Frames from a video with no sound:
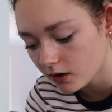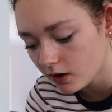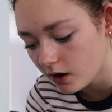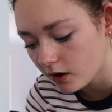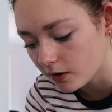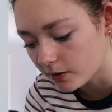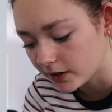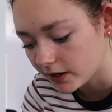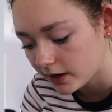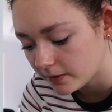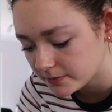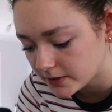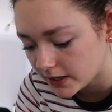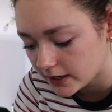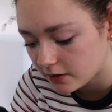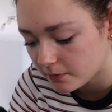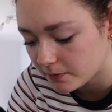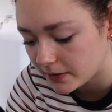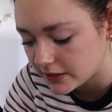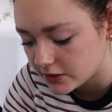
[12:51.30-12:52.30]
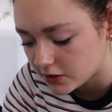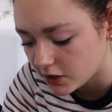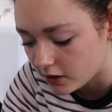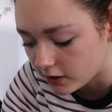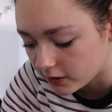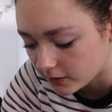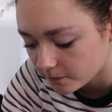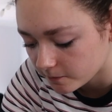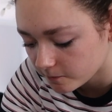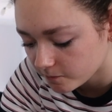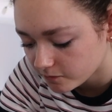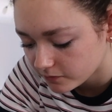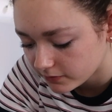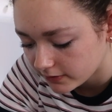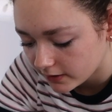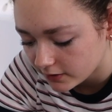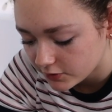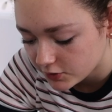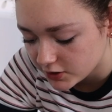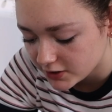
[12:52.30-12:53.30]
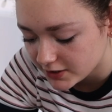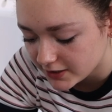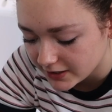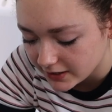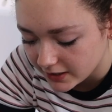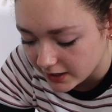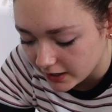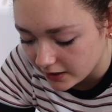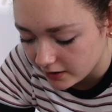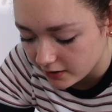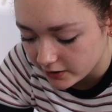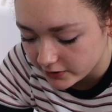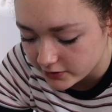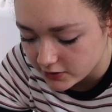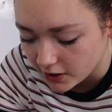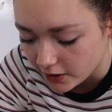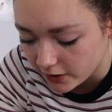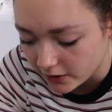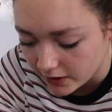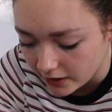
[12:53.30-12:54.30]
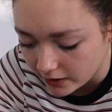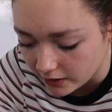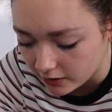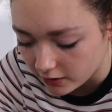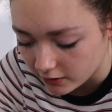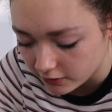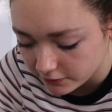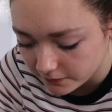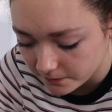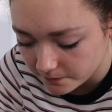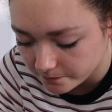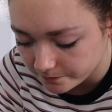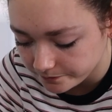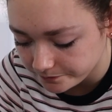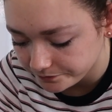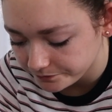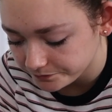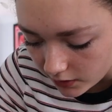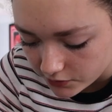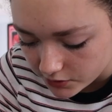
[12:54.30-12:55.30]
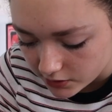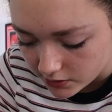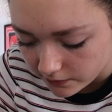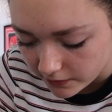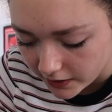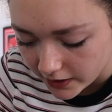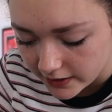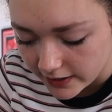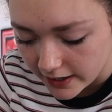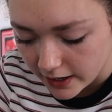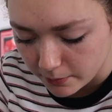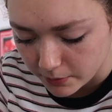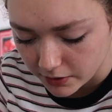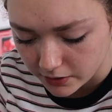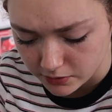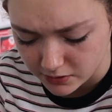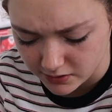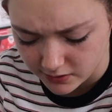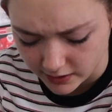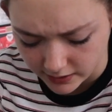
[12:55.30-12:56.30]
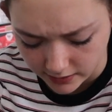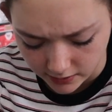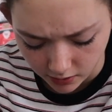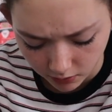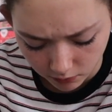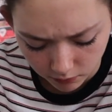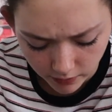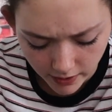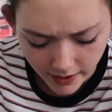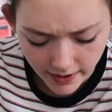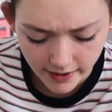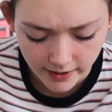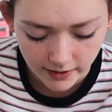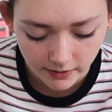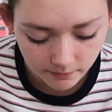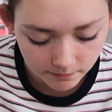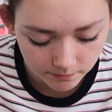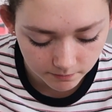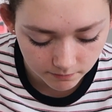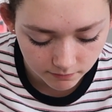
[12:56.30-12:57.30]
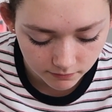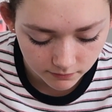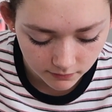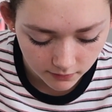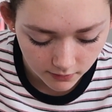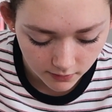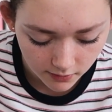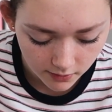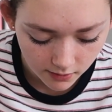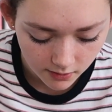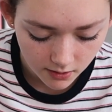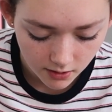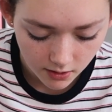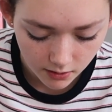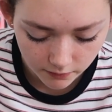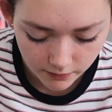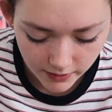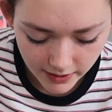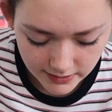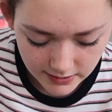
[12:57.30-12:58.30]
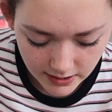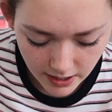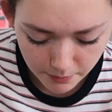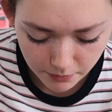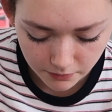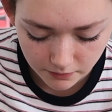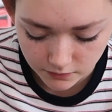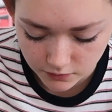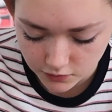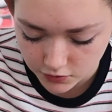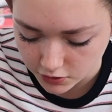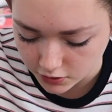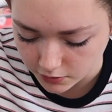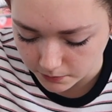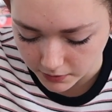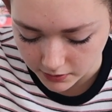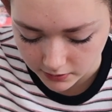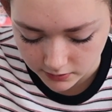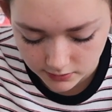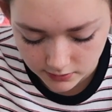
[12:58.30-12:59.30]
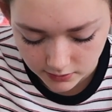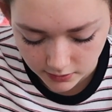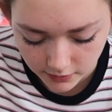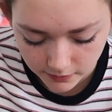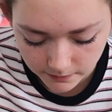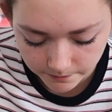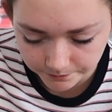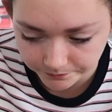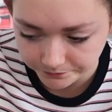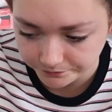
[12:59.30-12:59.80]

Oh, an update on my dog. She did get her toe cut off. She's fine now, but it was like a rare type of tumor, so.